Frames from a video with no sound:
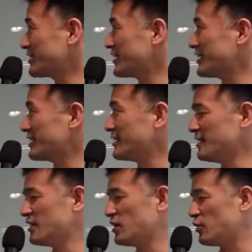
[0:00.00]
And
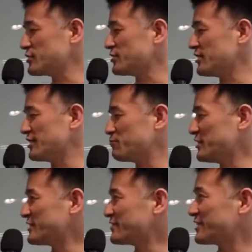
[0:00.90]
also, a
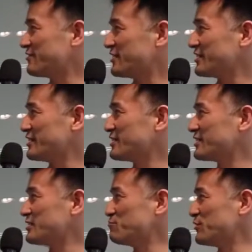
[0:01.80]
personally very
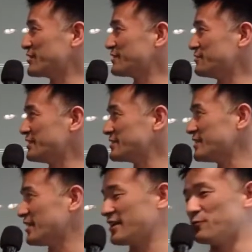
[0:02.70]
important reason,
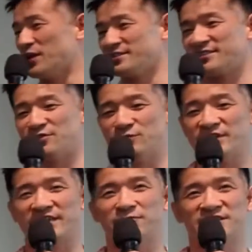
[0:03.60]
I had one still
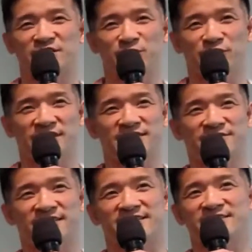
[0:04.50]
working, which I bought in
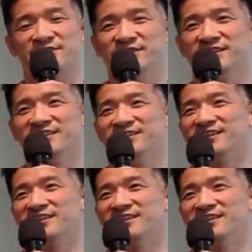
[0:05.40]
2002.